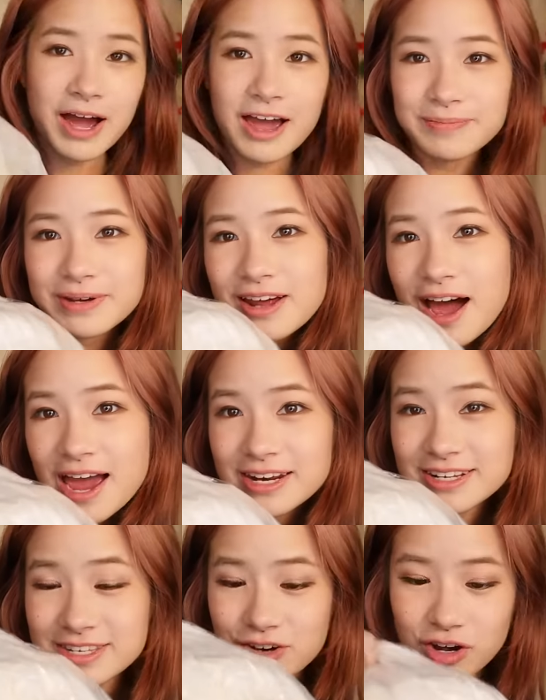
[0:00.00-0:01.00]
I've been eyeing
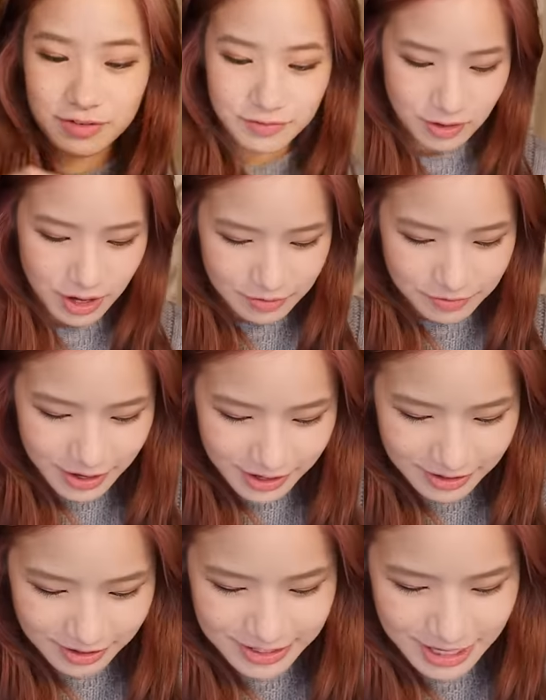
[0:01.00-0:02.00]
this coat for a
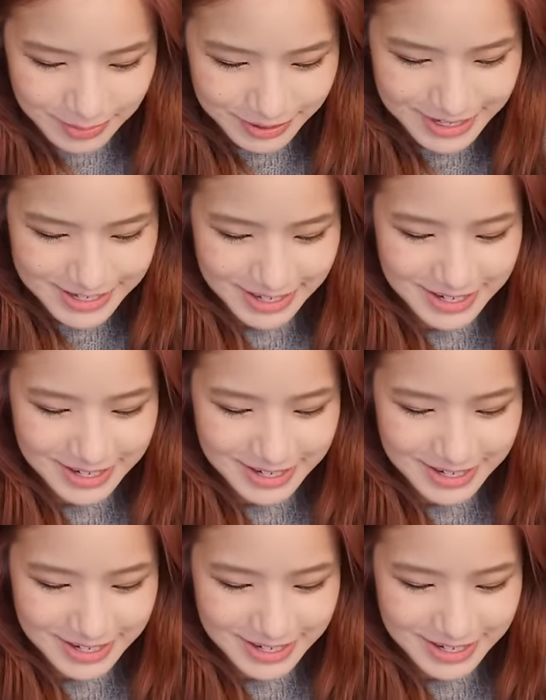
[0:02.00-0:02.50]
very long time, Liz